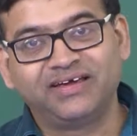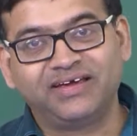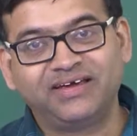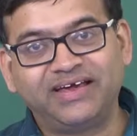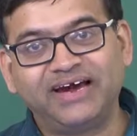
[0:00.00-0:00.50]

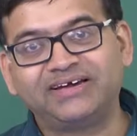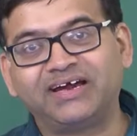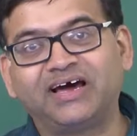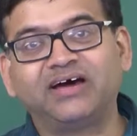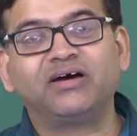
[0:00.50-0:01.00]
get
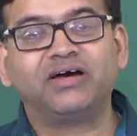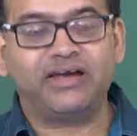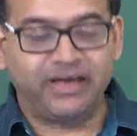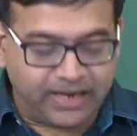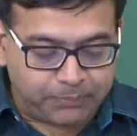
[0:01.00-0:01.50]

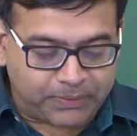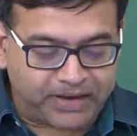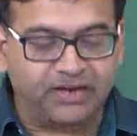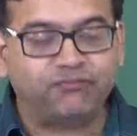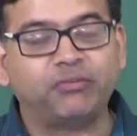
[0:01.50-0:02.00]
a priori
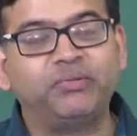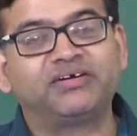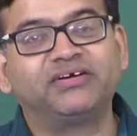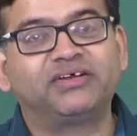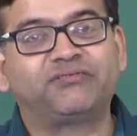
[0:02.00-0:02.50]
information
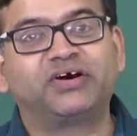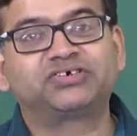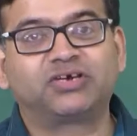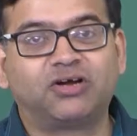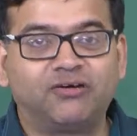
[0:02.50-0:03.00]
is a function
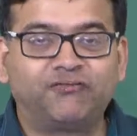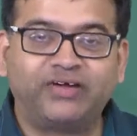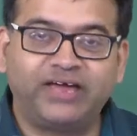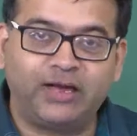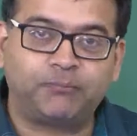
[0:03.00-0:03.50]
of
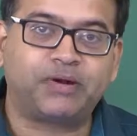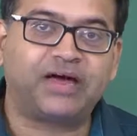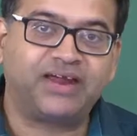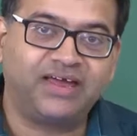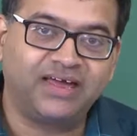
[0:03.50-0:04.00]
a
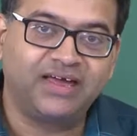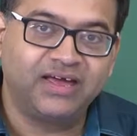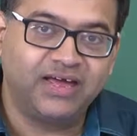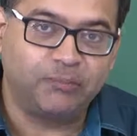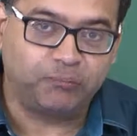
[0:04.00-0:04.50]
priori
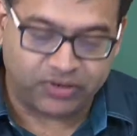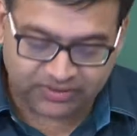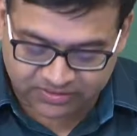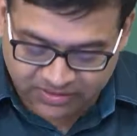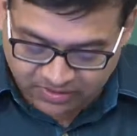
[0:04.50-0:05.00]
input
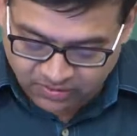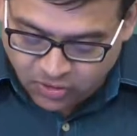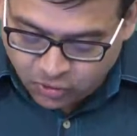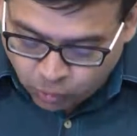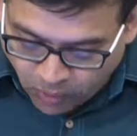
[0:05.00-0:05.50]
SNR.
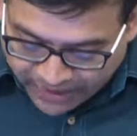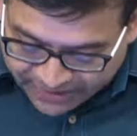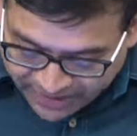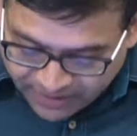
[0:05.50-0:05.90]
So, I can